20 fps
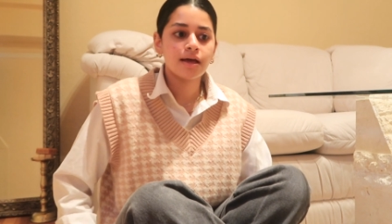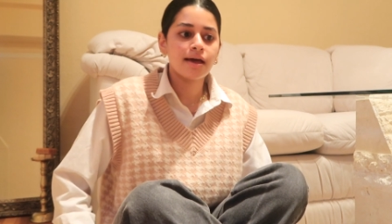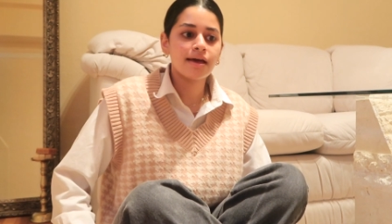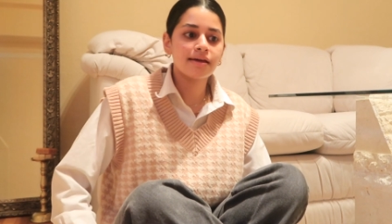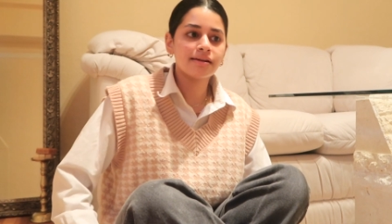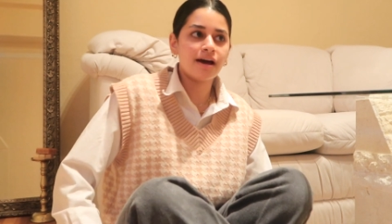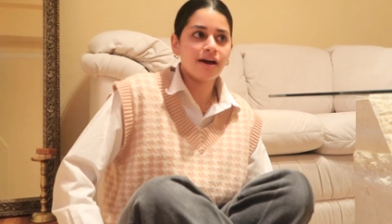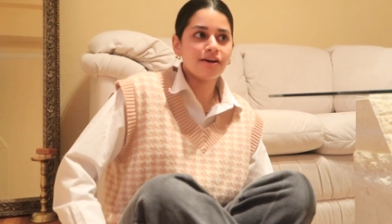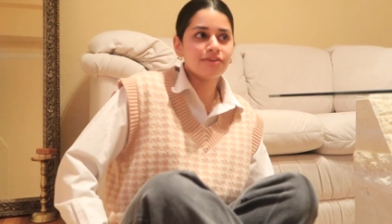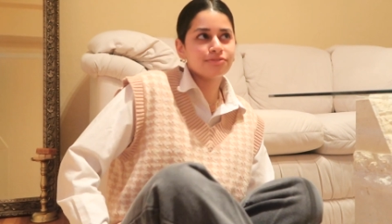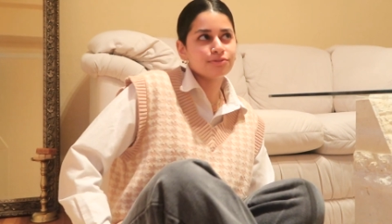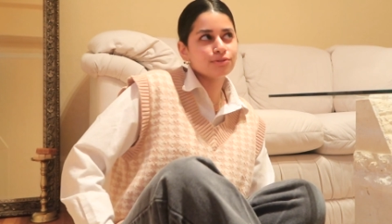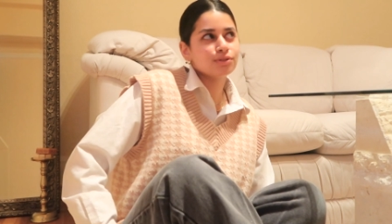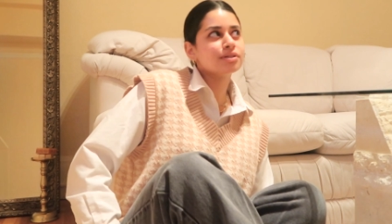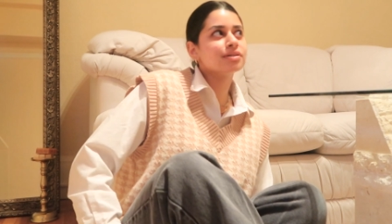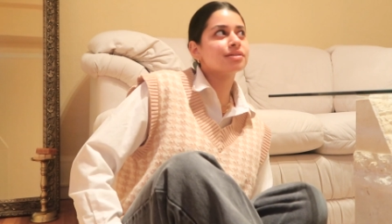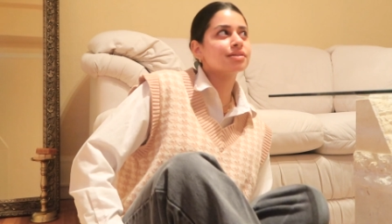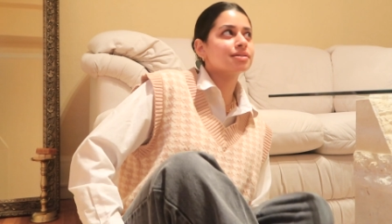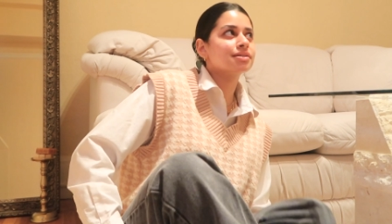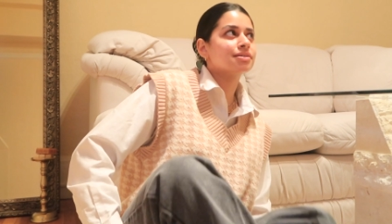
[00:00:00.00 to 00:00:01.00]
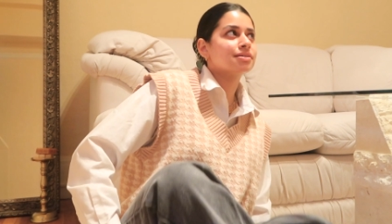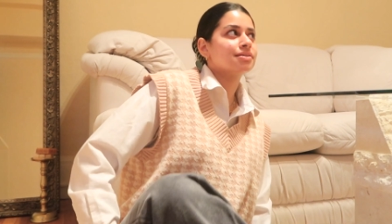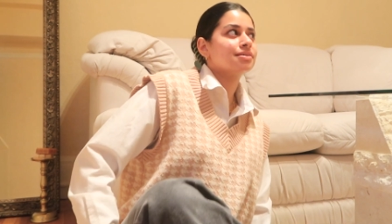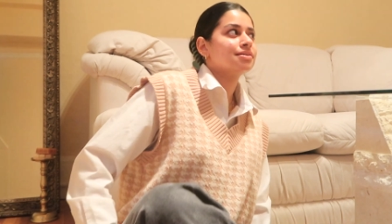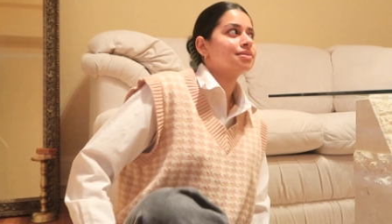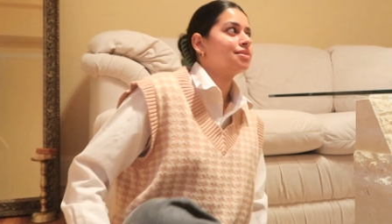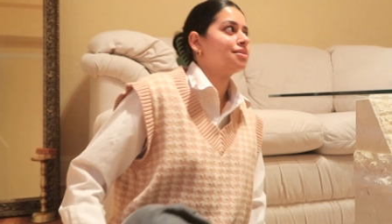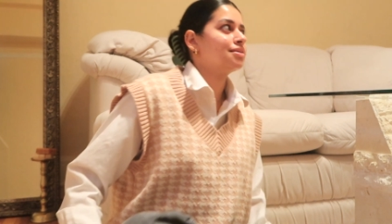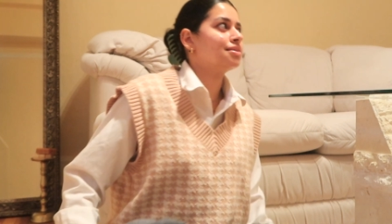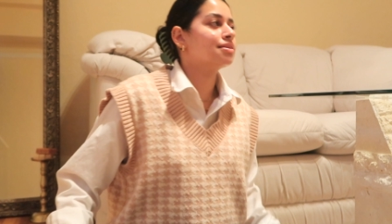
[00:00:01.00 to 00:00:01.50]
And I feel like,
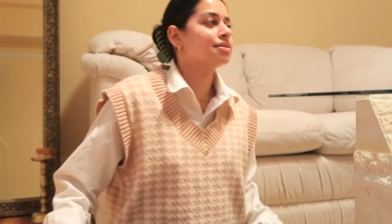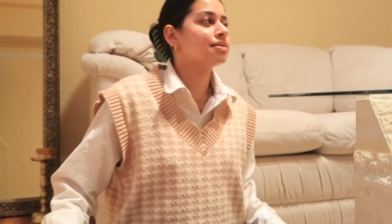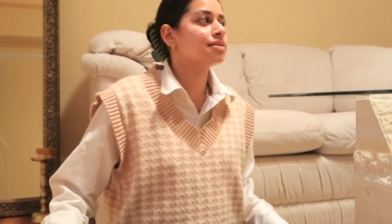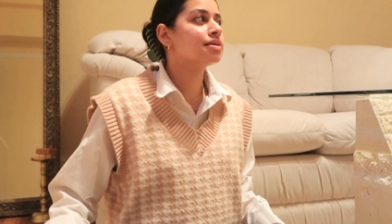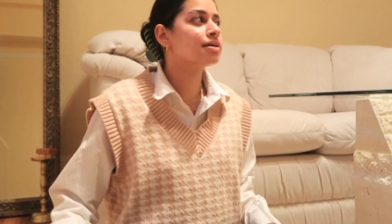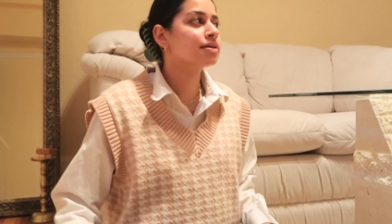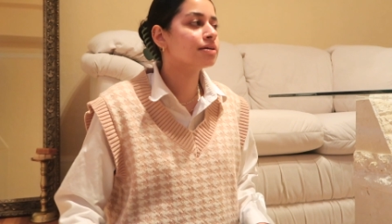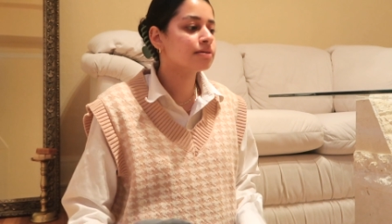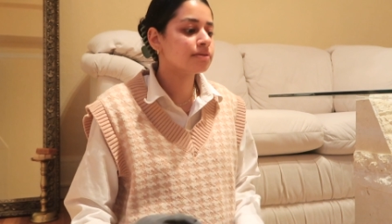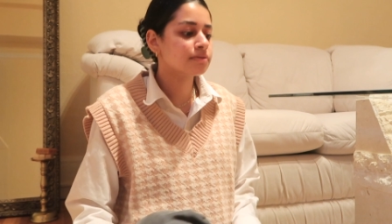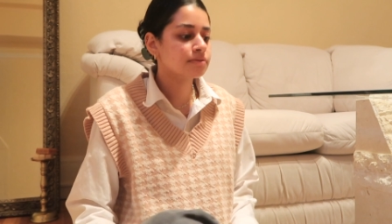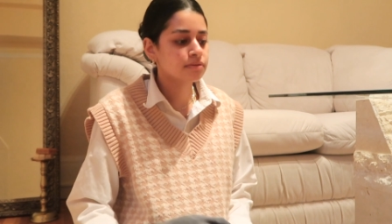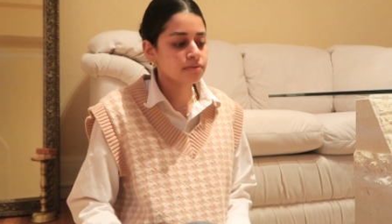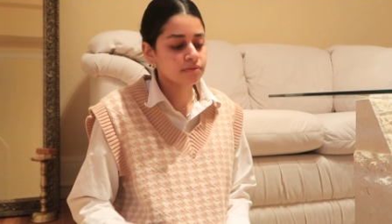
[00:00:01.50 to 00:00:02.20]
like,